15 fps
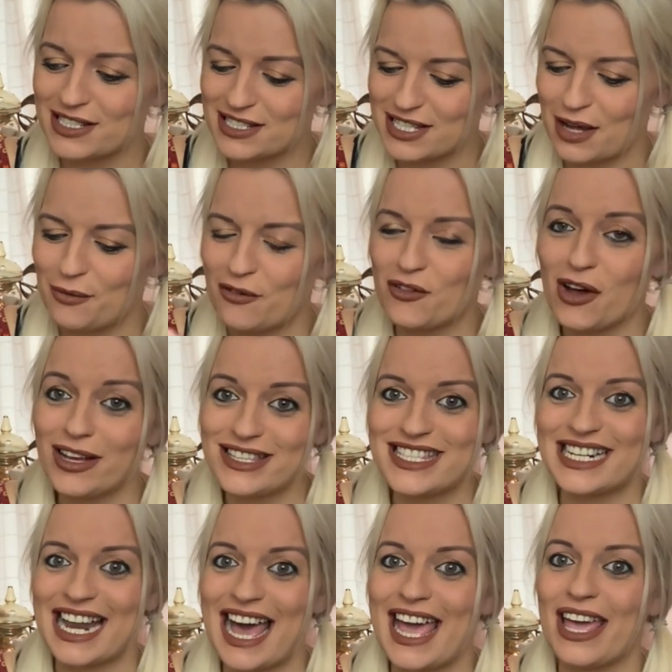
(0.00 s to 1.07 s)
So we've got a
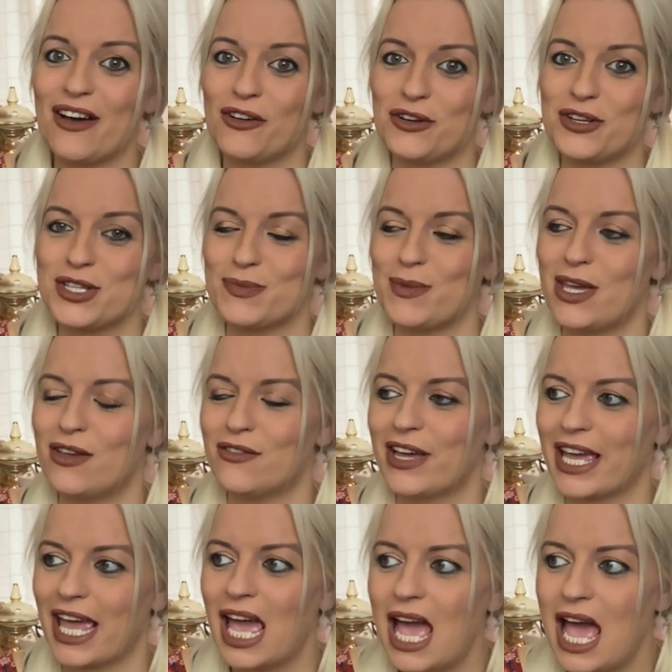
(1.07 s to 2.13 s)
delay on us
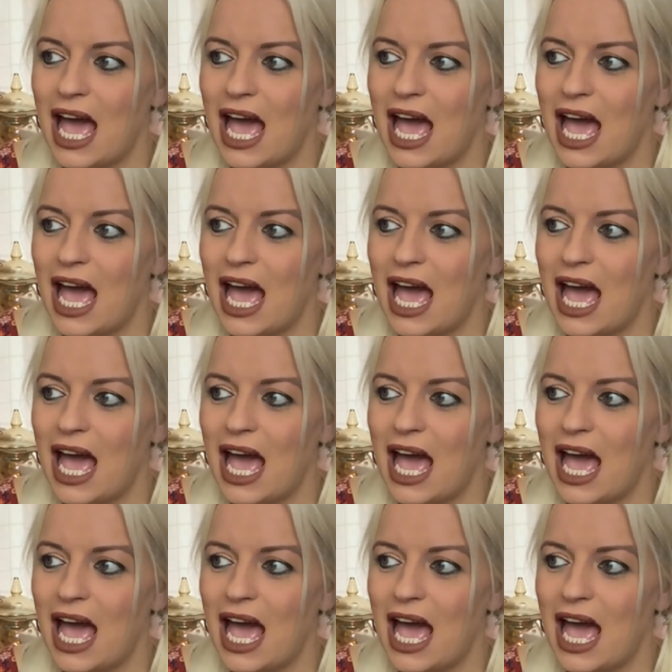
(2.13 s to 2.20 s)
moving,